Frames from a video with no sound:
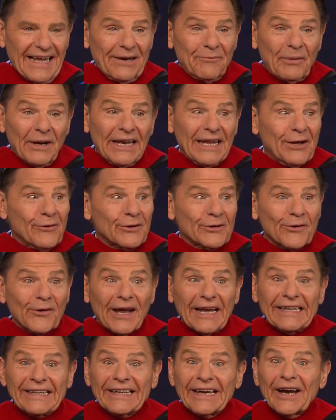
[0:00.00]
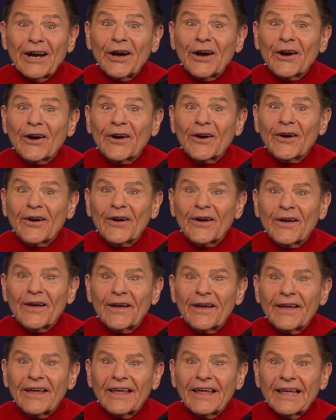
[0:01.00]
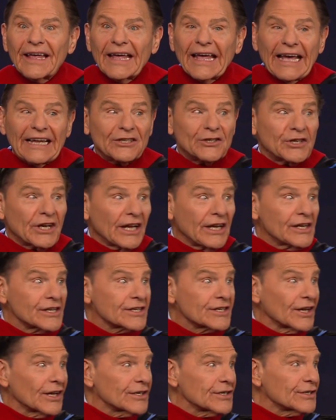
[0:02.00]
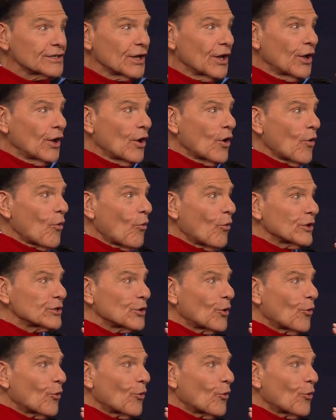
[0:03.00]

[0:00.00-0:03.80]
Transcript: But he was right there. And Jesus was